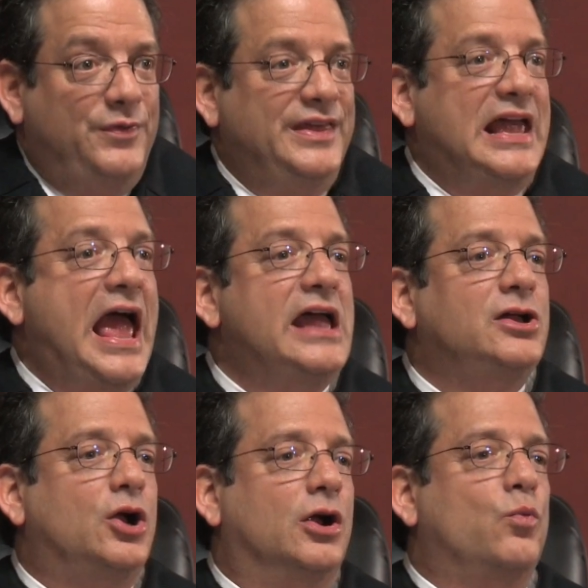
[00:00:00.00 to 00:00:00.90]
with the
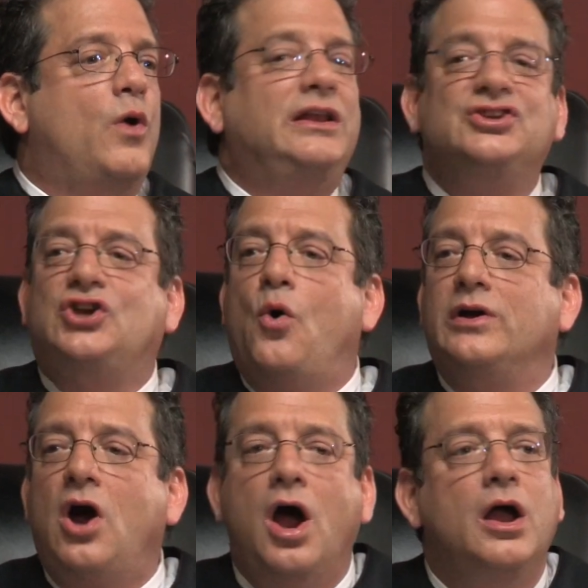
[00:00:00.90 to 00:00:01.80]
anger! What is
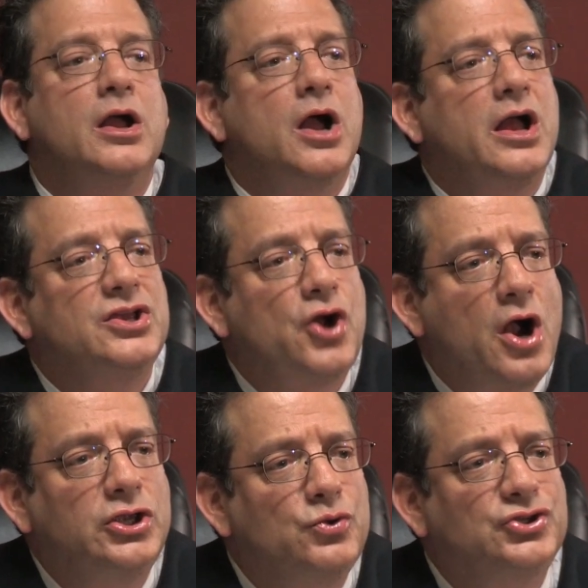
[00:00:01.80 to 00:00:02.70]
going on?
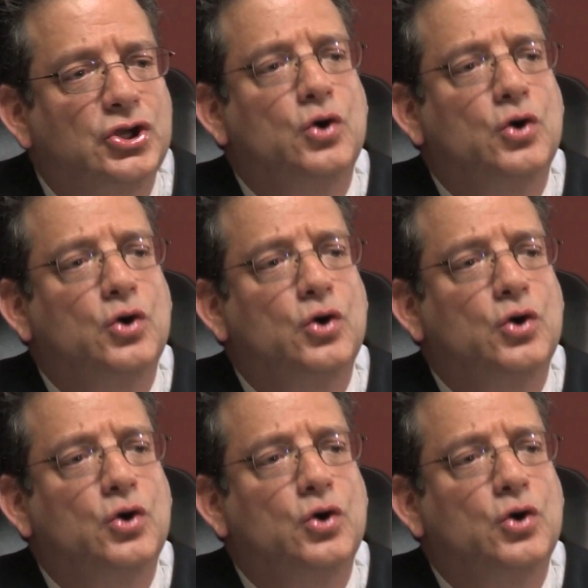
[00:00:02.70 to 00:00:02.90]
Are you two?